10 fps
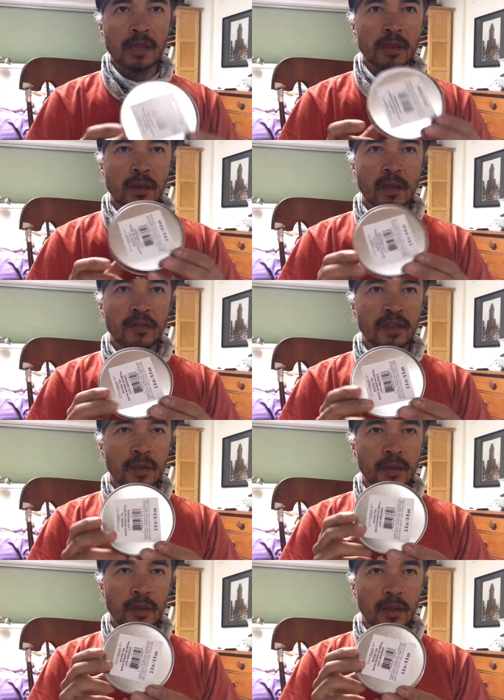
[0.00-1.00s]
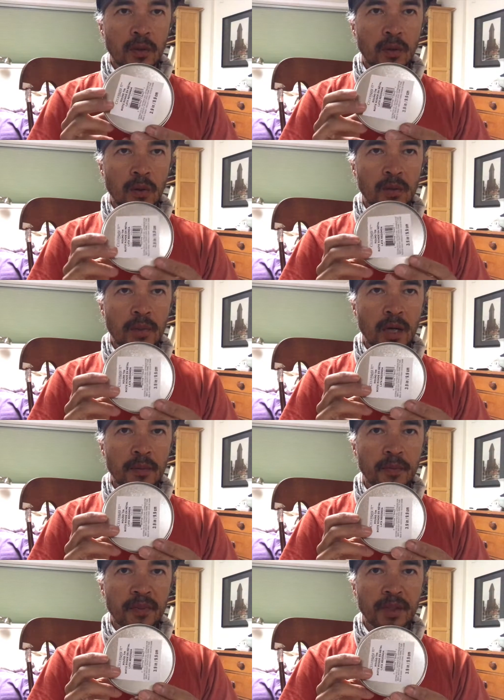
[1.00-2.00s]
So I'll have to cut a hole in the bottom
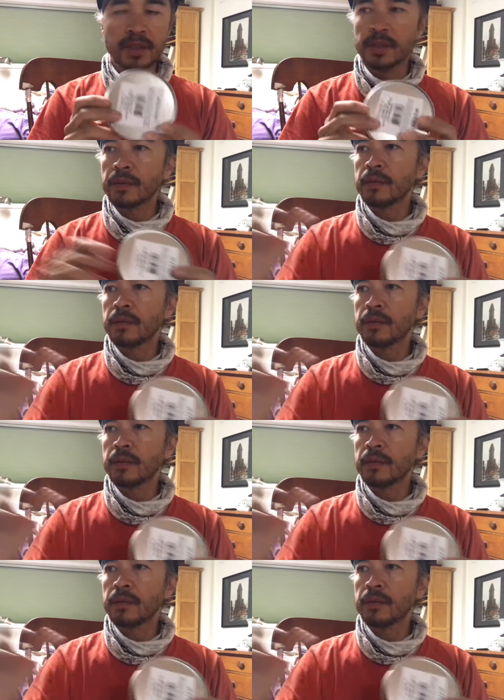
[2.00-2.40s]
of this